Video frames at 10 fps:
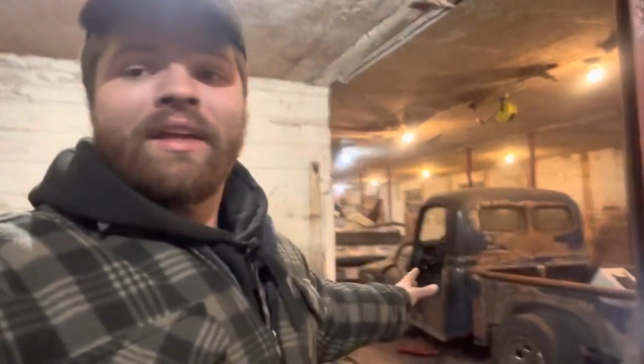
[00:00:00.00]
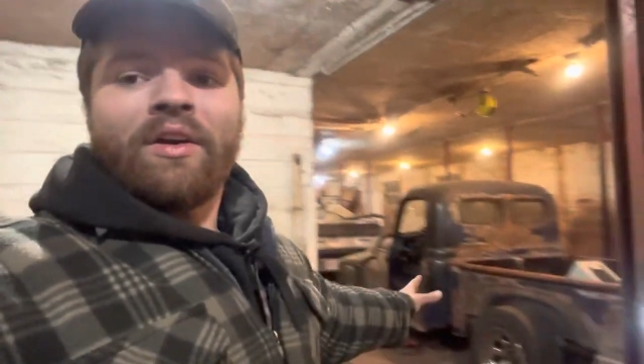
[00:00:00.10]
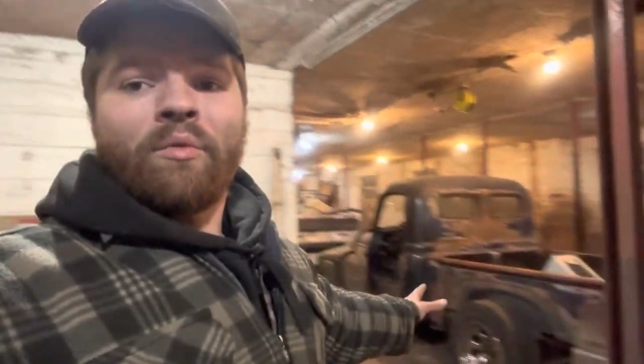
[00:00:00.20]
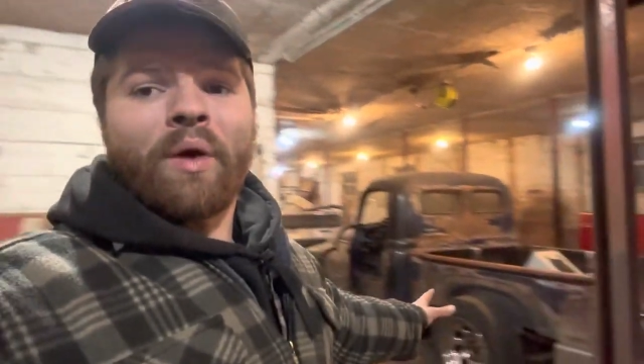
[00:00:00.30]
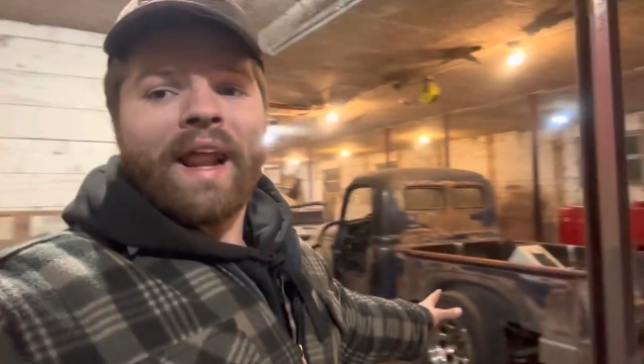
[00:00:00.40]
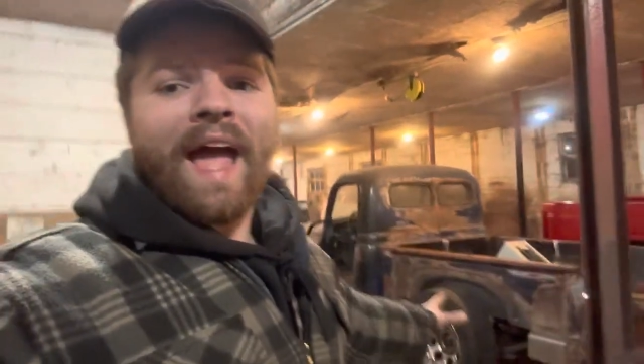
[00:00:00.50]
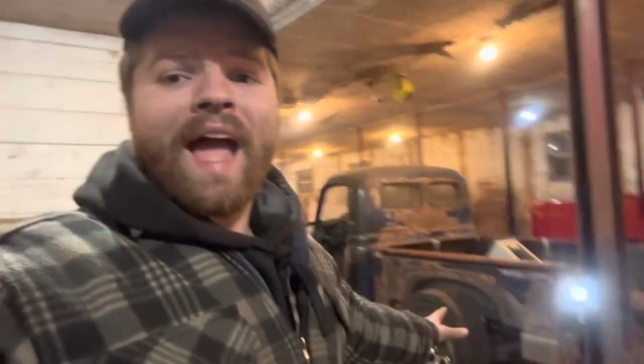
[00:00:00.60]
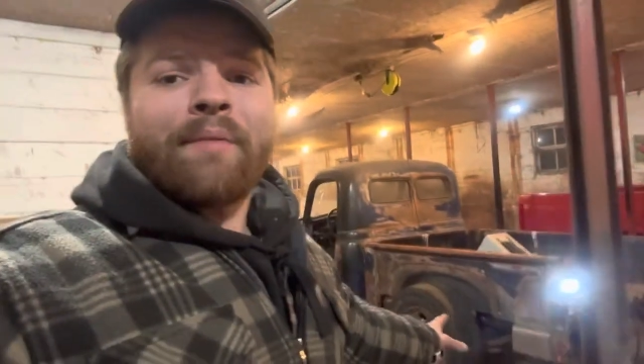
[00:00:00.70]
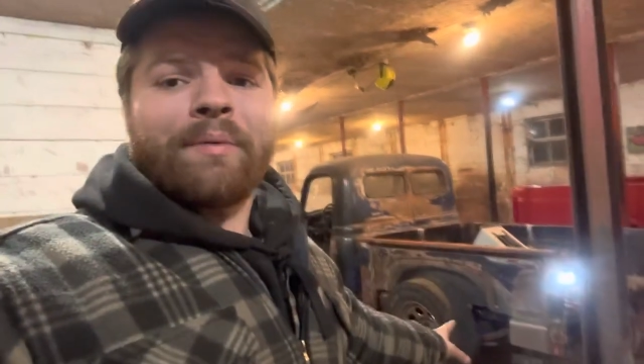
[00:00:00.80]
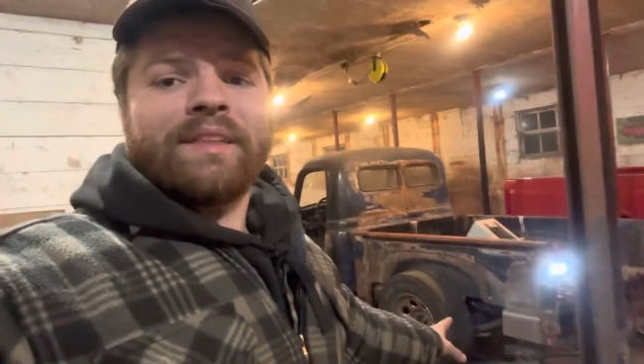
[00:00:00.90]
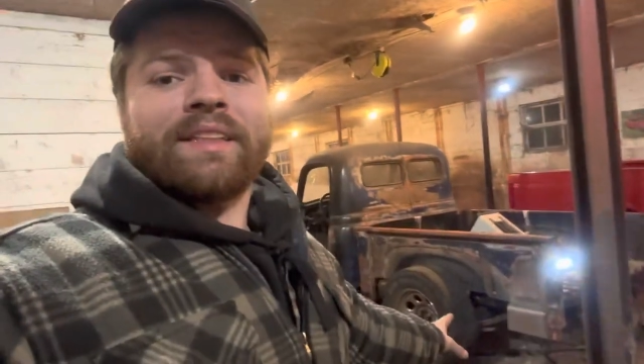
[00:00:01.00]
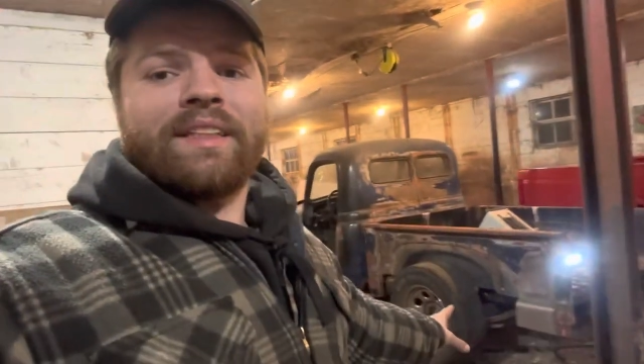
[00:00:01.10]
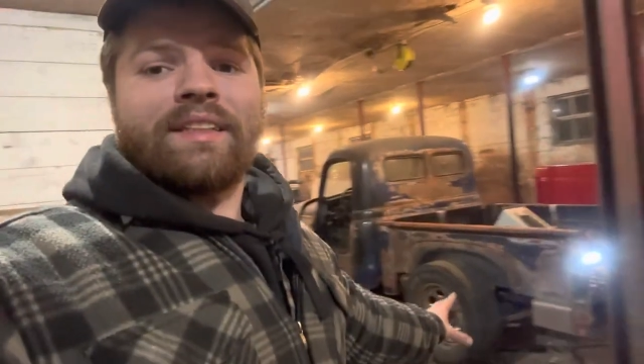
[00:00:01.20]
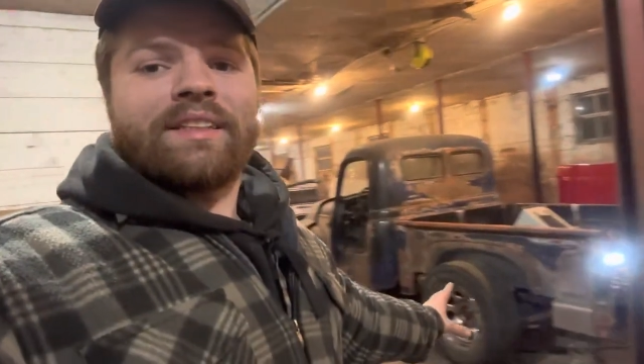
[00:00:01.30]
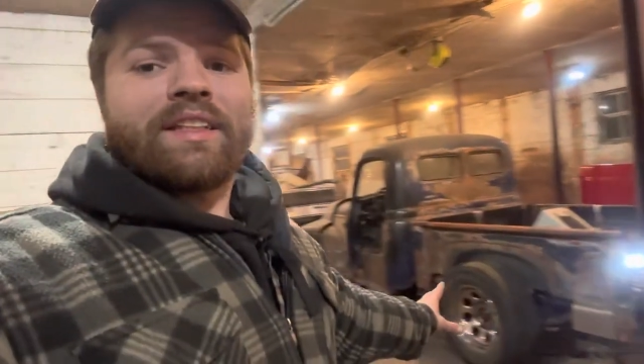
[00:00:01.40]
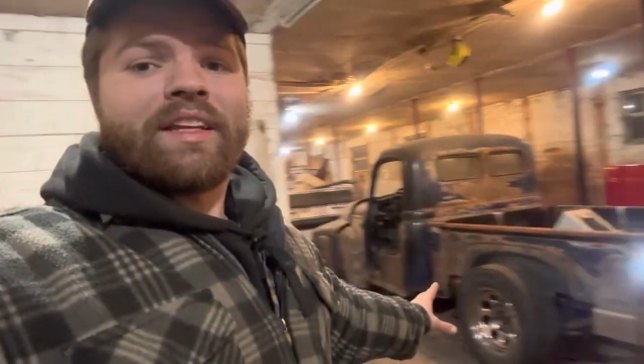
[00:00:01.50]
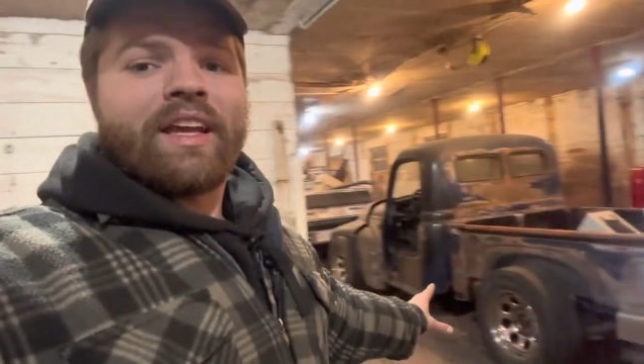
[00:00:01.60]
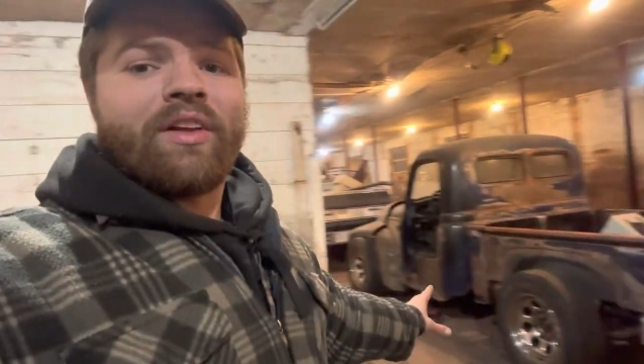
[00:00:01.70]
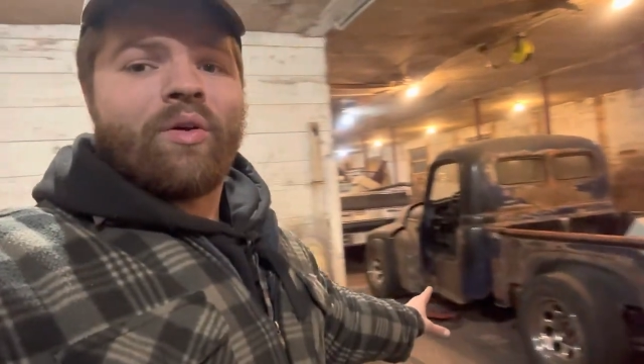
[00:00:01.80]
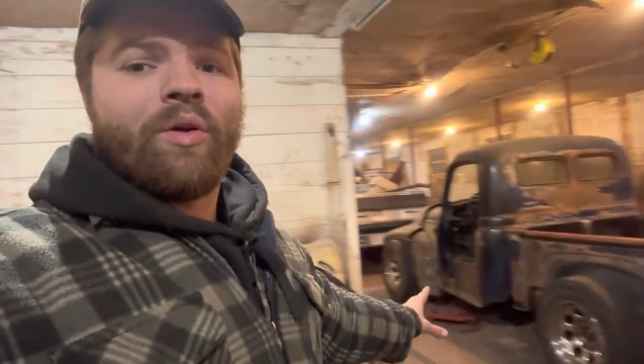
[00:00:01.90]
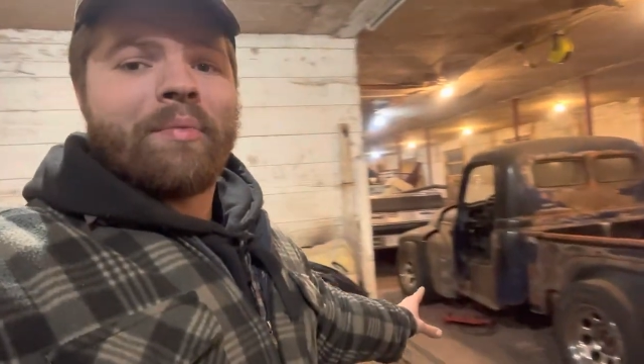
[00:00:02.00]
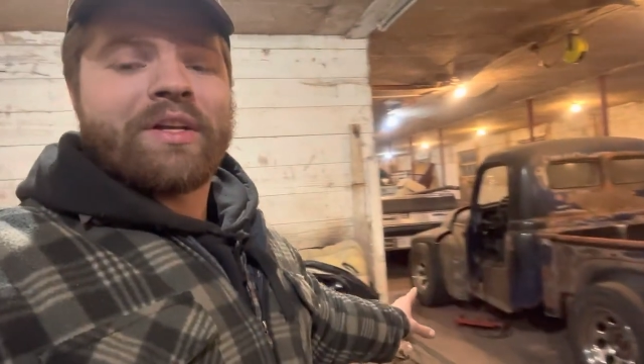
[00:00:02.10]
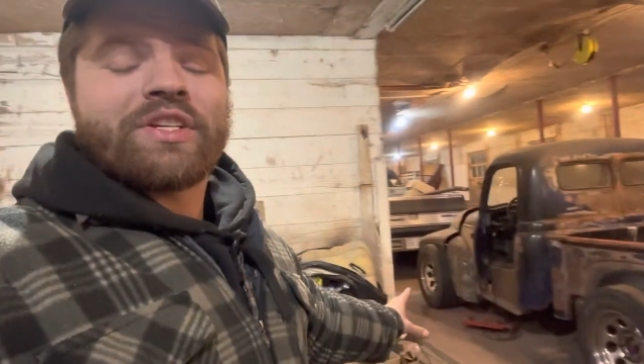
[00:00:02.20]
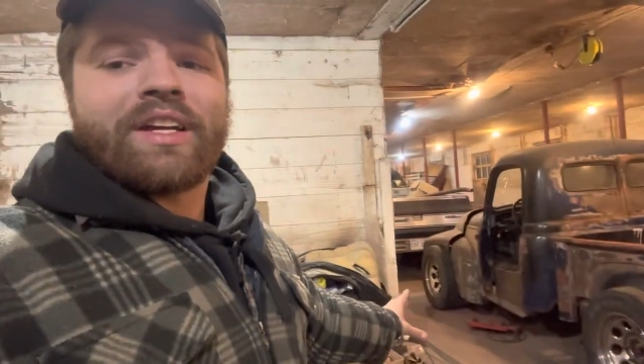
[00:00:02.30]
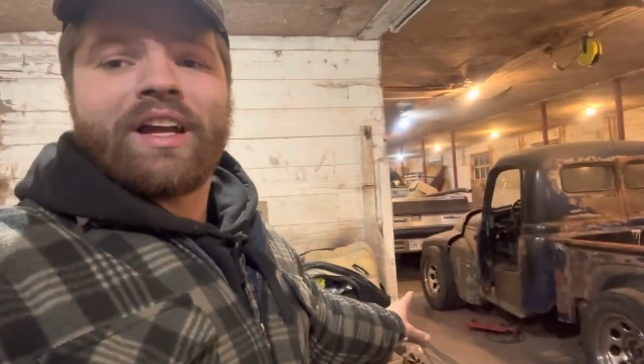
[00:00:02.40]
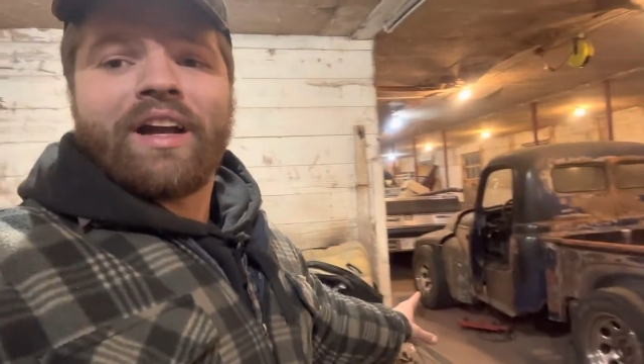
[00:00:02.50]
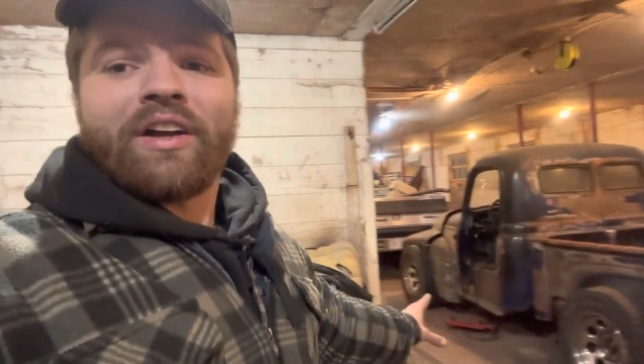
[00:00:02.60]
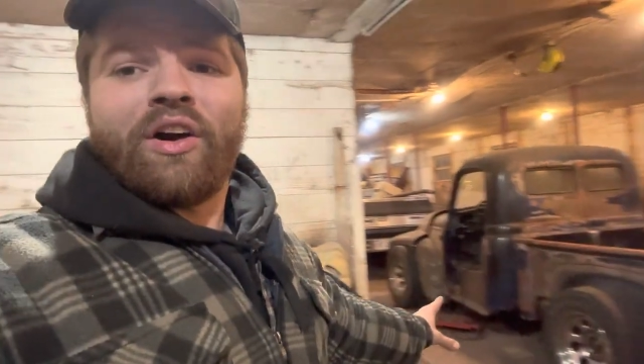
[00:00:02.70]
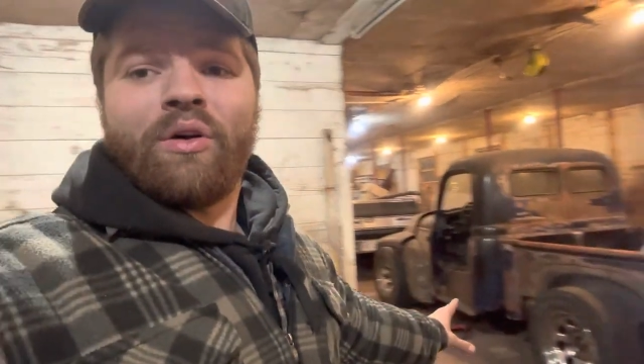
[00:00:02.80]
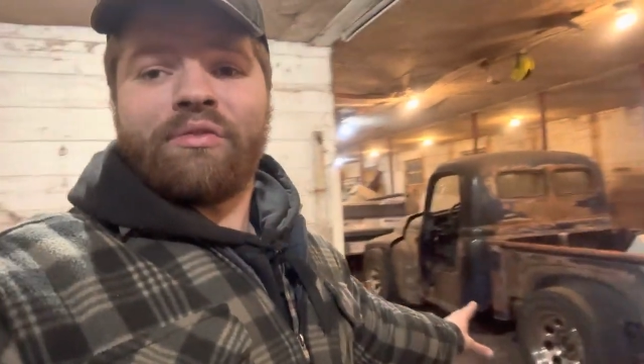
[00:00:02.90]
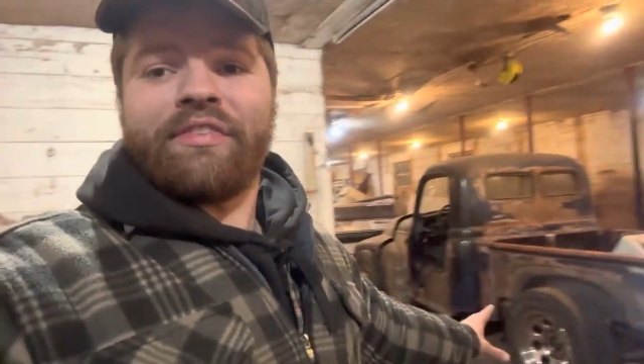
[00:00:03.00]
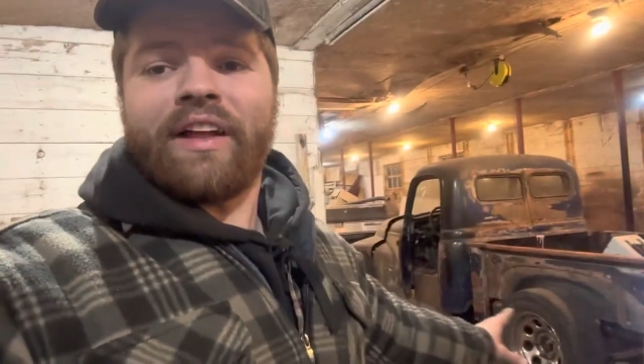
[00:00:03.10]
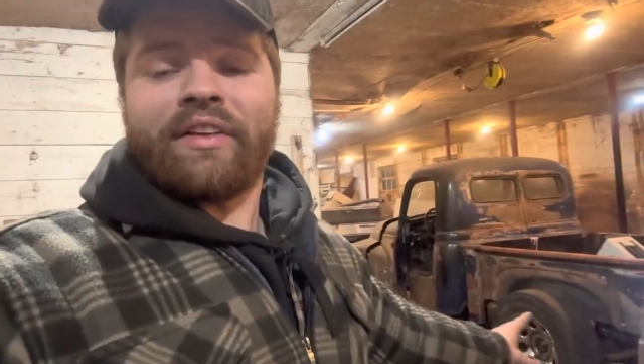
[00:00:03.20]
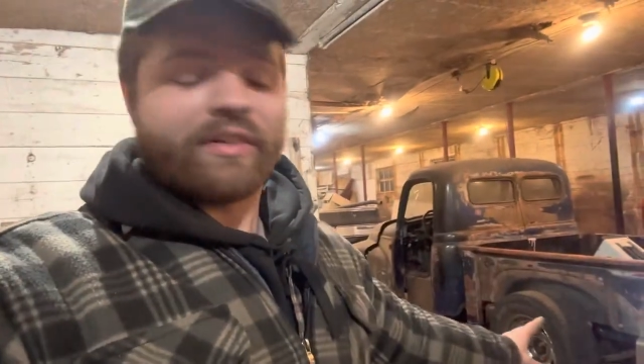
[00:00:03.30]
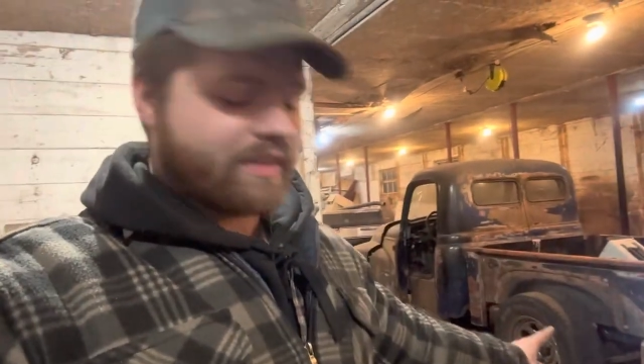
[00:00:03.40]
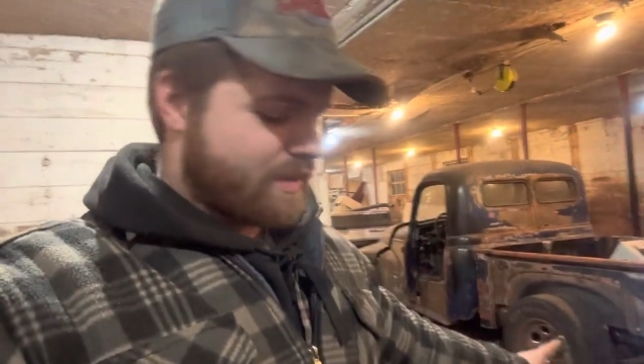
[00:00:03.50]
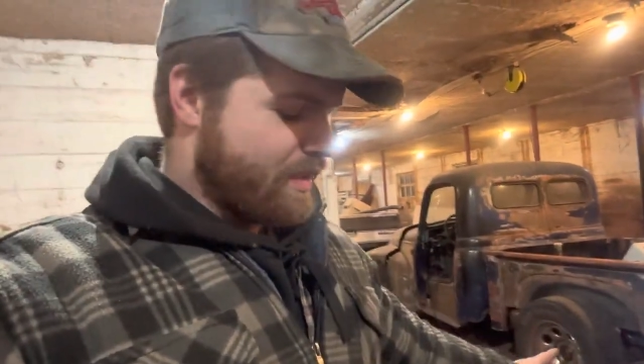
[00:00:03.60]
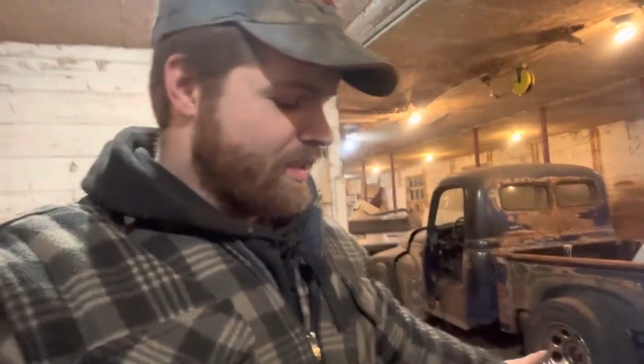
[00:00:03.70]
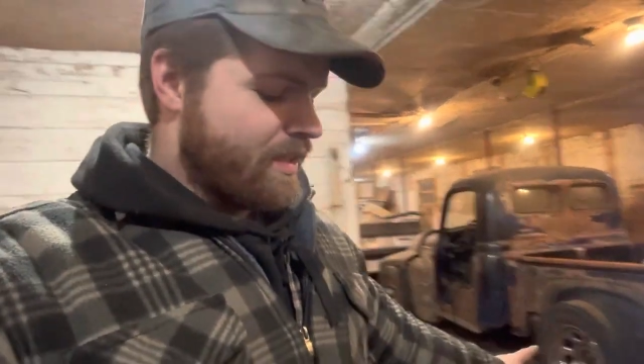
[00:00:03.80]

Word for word: what happens is you get a whole bunch of gung-ho fellers,